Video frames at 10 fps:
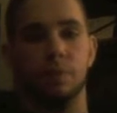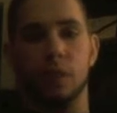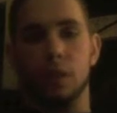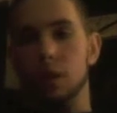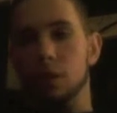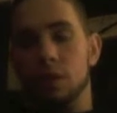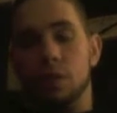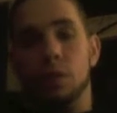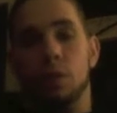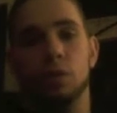in
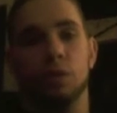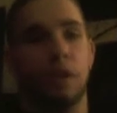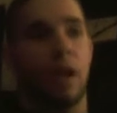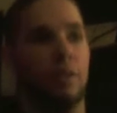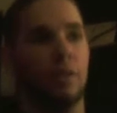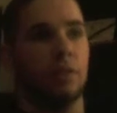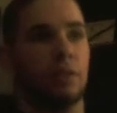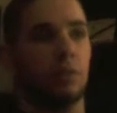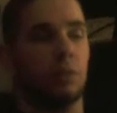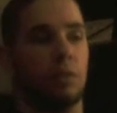their votes of
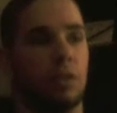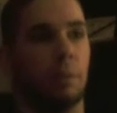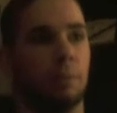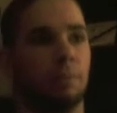confidence, so to say.